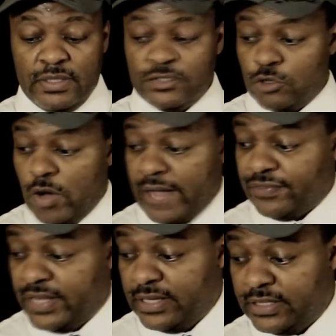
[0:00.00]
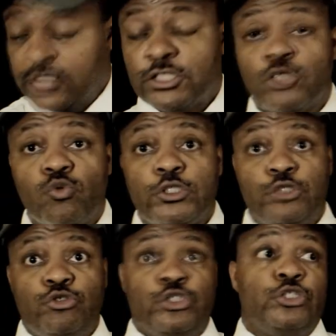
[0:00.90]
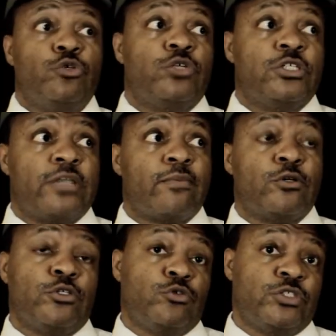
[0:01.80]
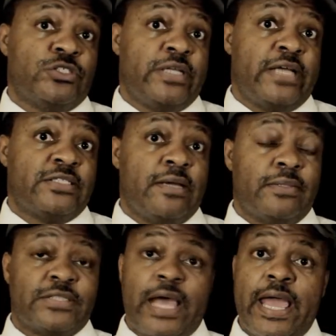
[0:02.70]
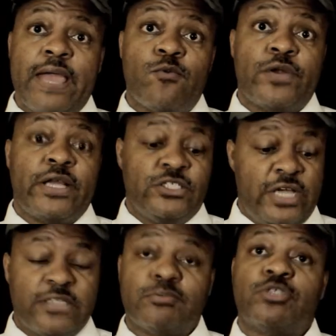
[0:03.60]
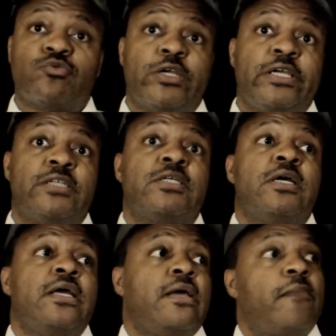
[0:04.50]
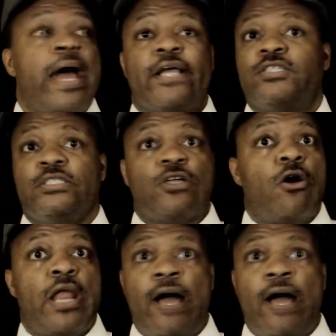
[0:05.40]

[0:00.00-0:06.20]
So I think this is what you should do, because I'm going to do this the next time, because I hate when I change my strings and my action is all